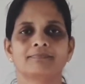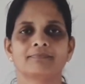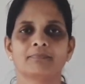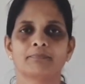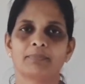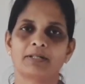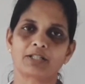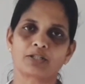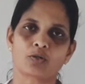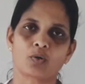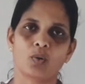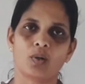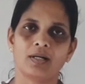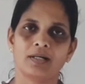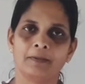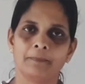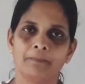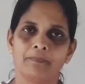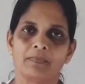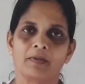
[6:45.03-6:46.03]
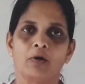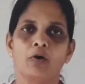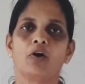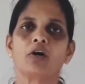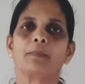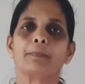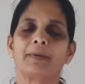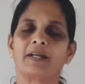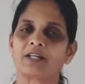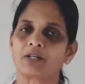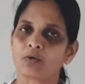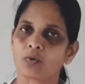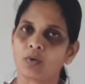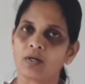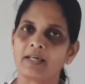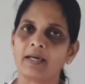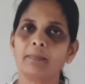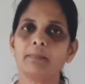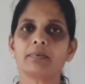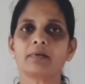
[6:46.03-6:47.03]
petrol or
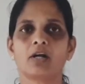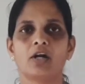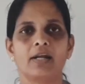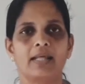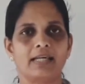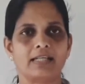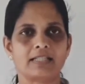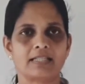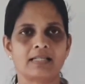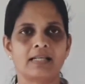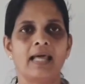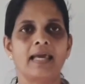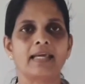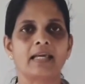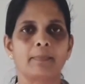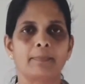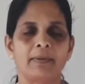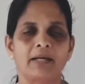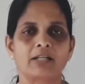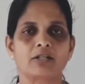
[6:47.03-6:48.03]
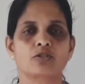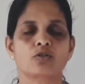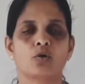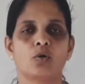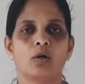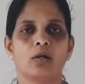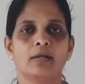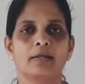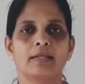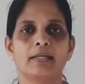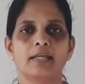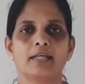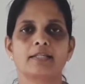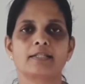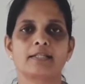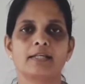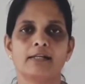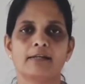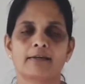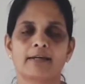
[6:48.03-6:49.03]
petroleum products like petrol,
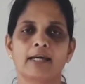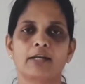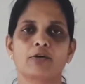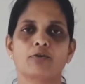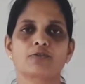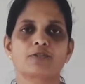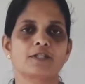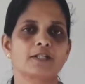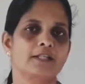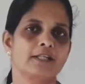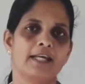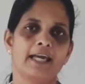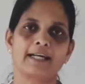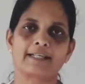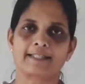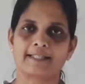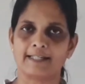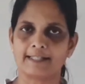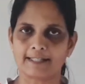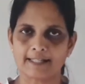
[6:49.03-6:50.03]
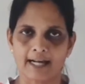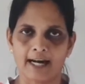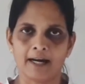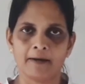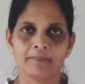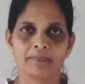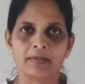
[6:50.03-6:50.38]
diesel, kerosene, etc.